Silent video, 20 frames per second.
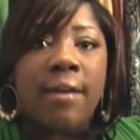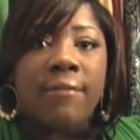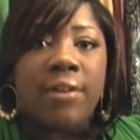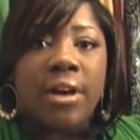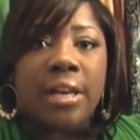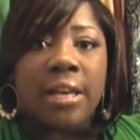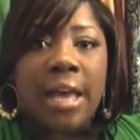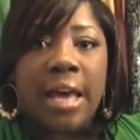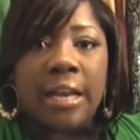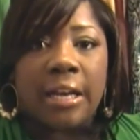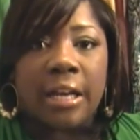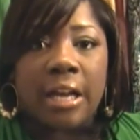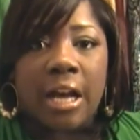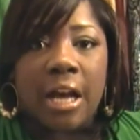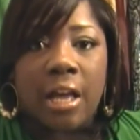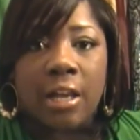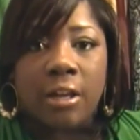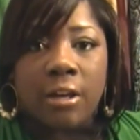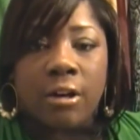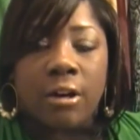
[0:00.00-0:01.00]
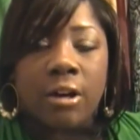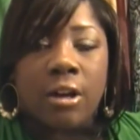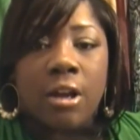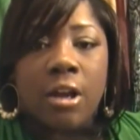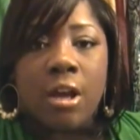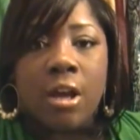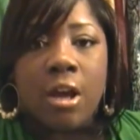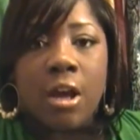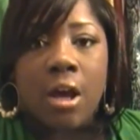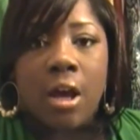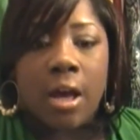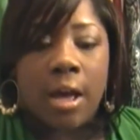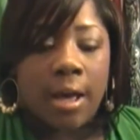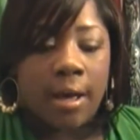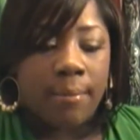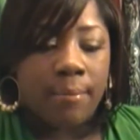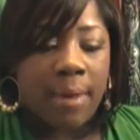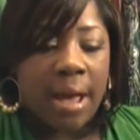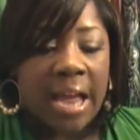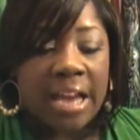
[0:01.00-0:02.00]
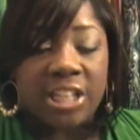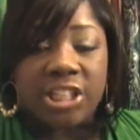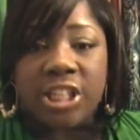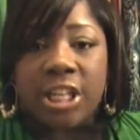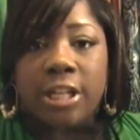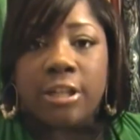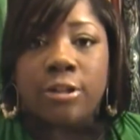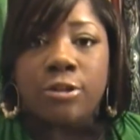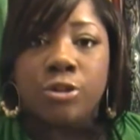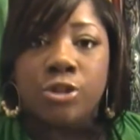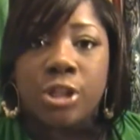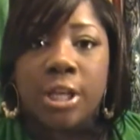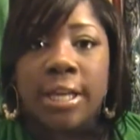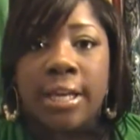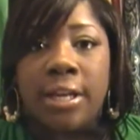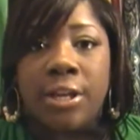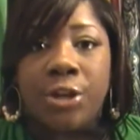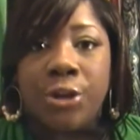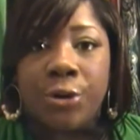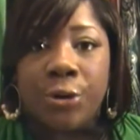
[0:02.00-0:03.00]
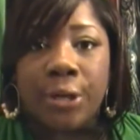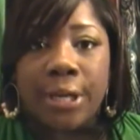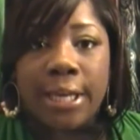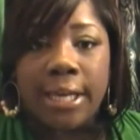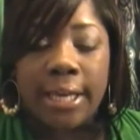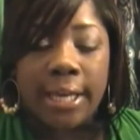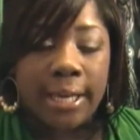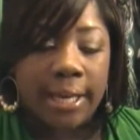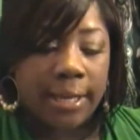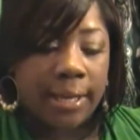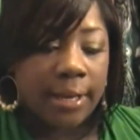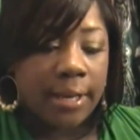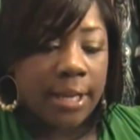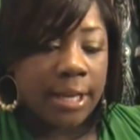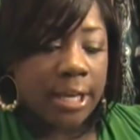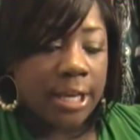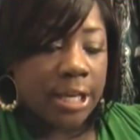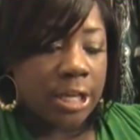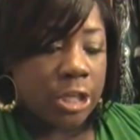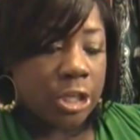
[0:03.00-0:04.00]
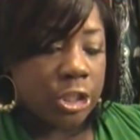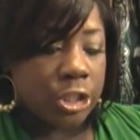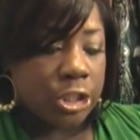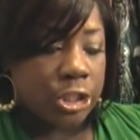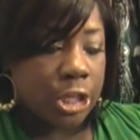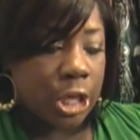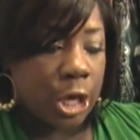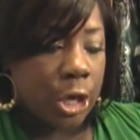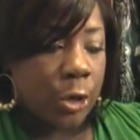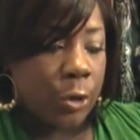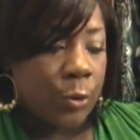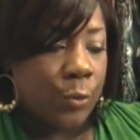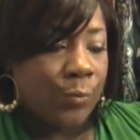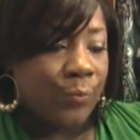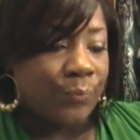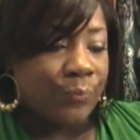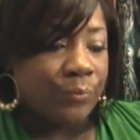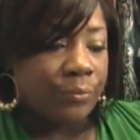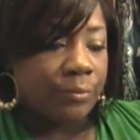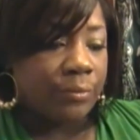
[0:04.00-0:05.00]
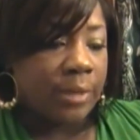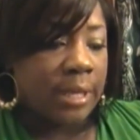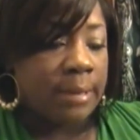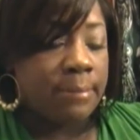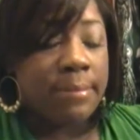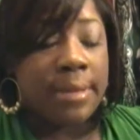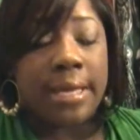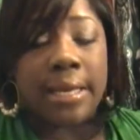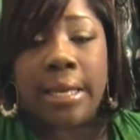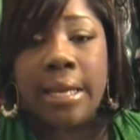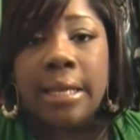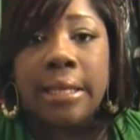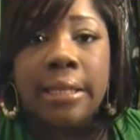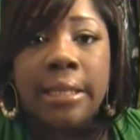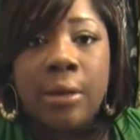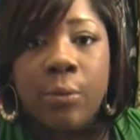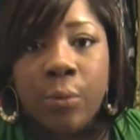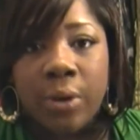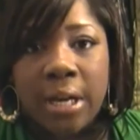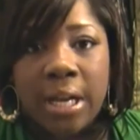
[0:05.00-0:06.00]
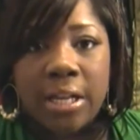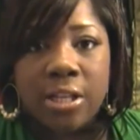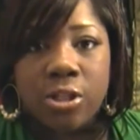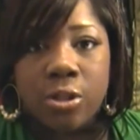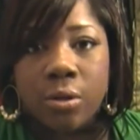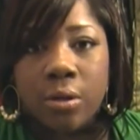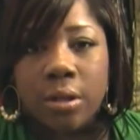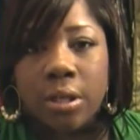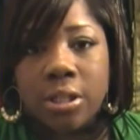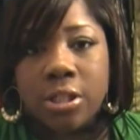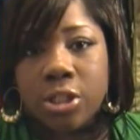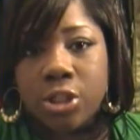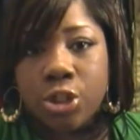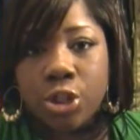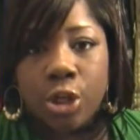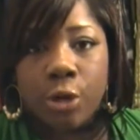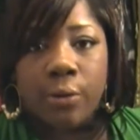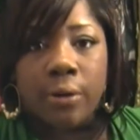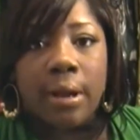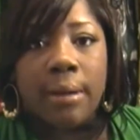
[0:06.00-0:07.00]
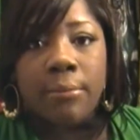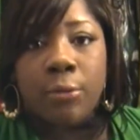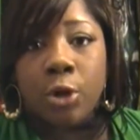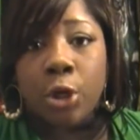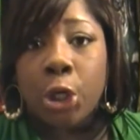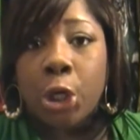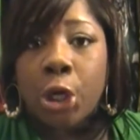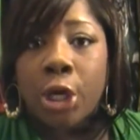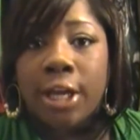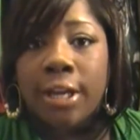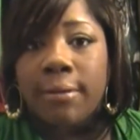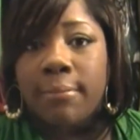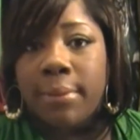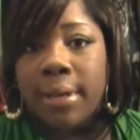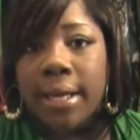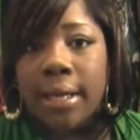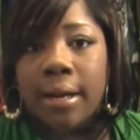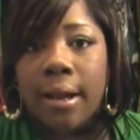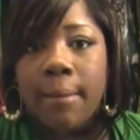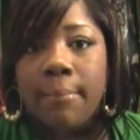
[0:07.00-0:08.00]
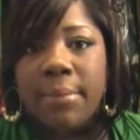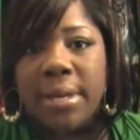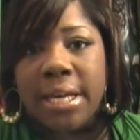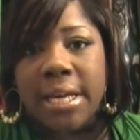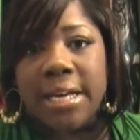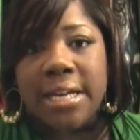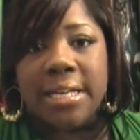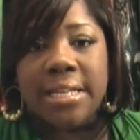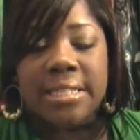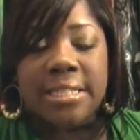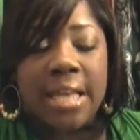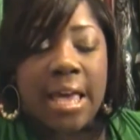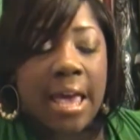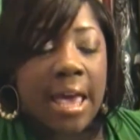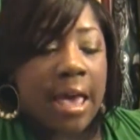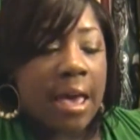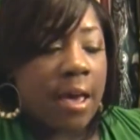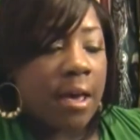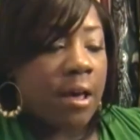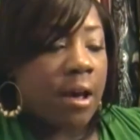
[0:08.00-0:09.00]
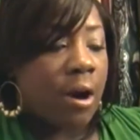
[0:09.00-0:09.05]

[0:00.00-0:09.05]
have a lot of color eyeshadows in your kit. So immediately when I saw it, I said, you know what, I'm going to go ahead and pick it up, because